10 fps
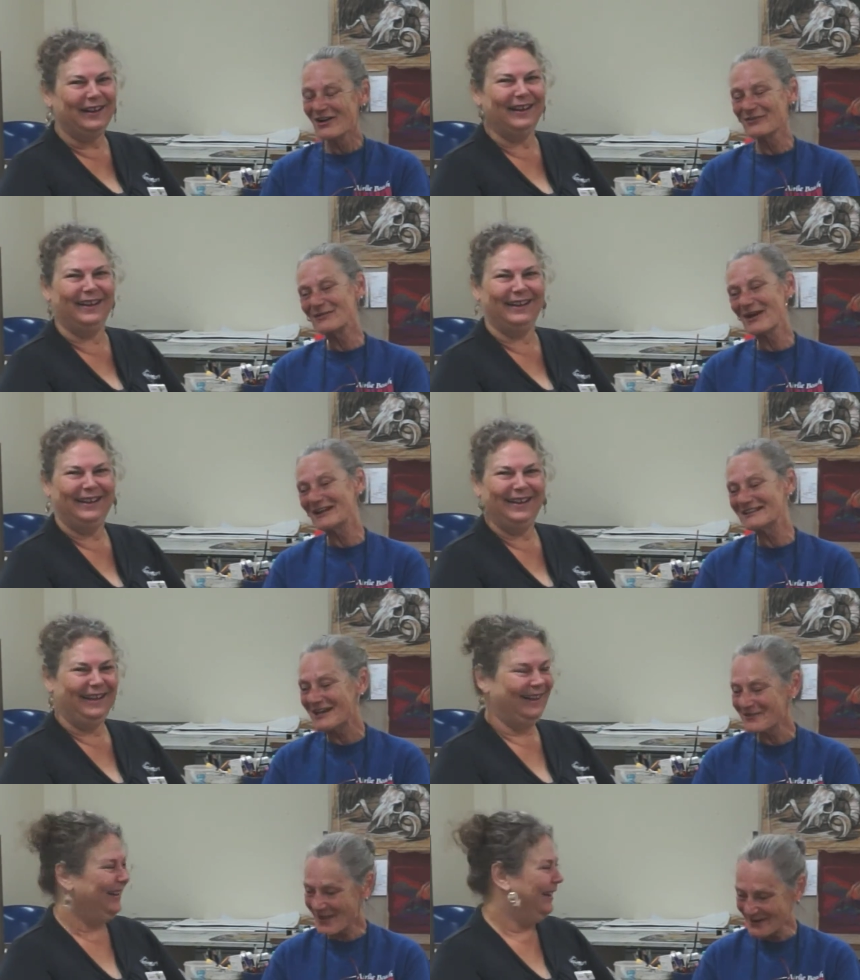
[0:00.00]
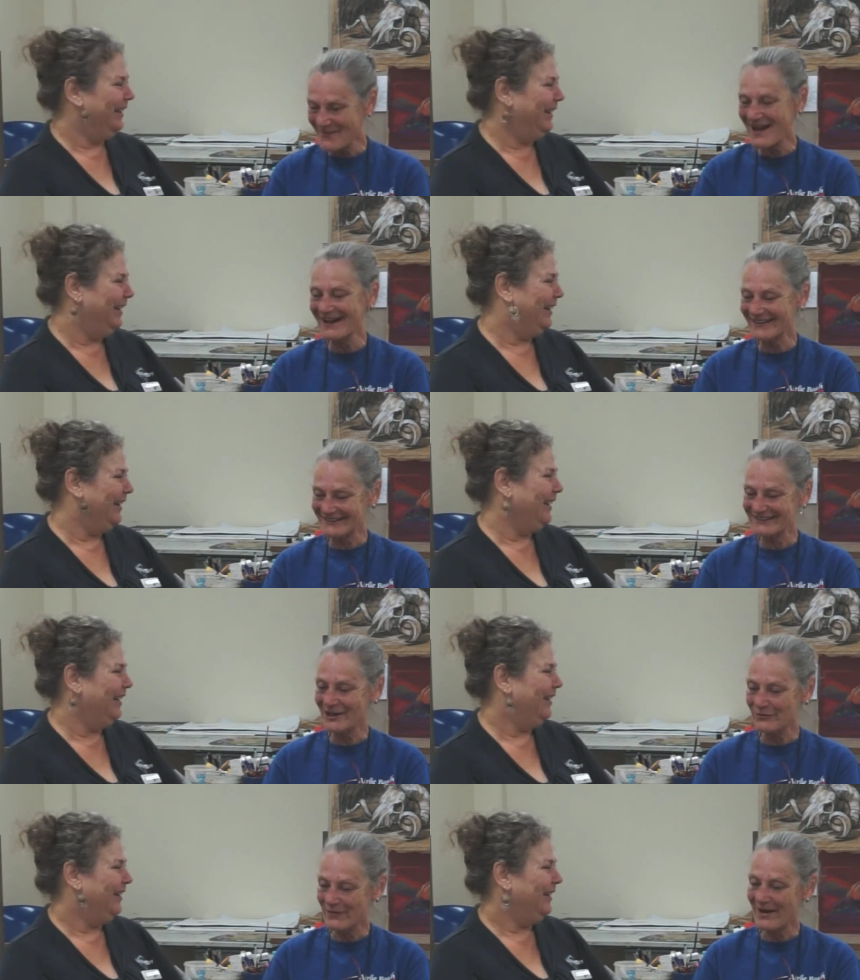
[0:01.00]
Speaker 1: well, we've only done one market
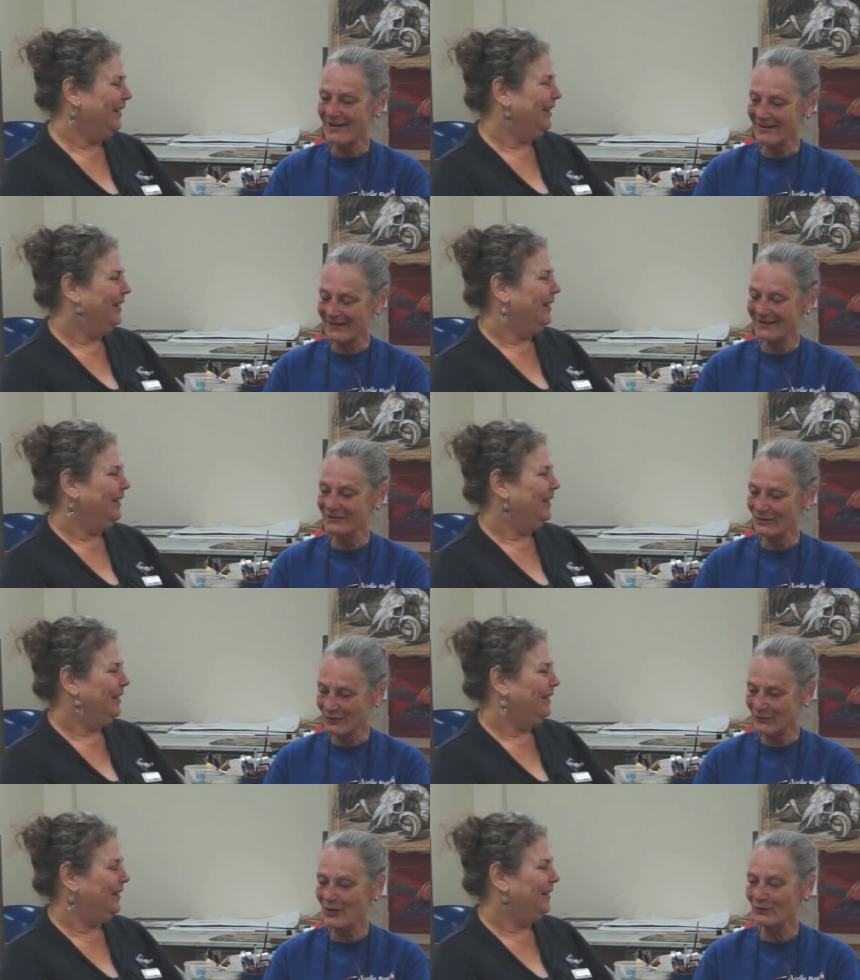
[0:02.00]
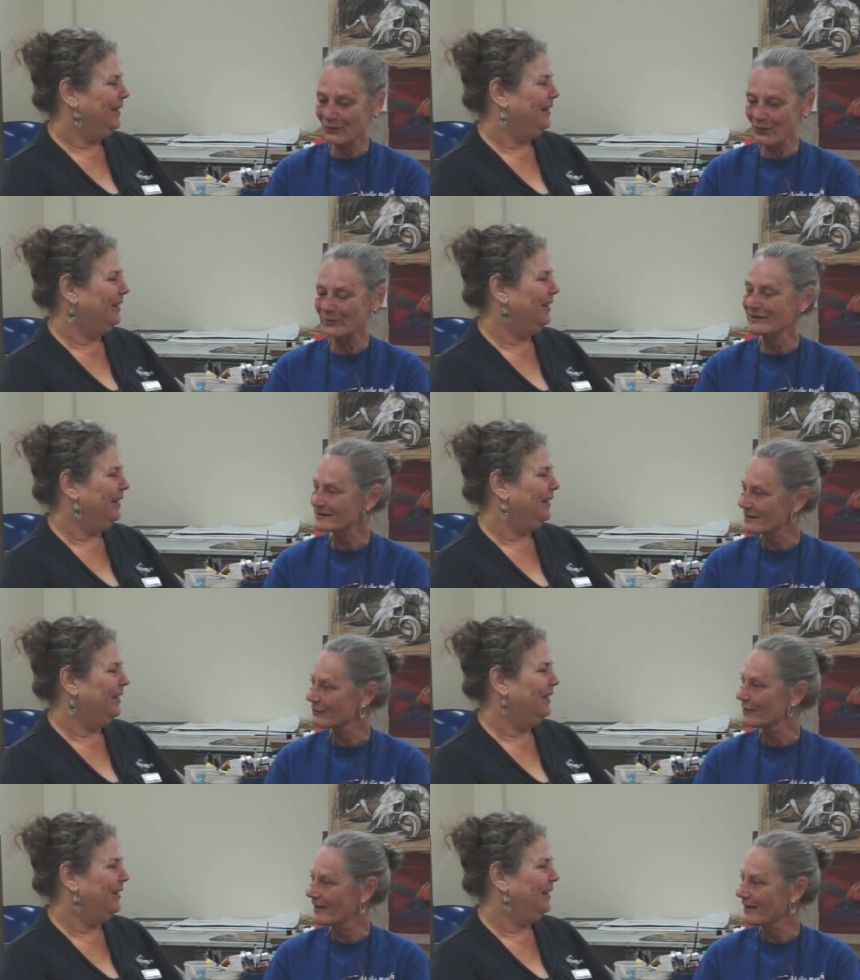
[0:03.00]
so far, and all the fold forming stuff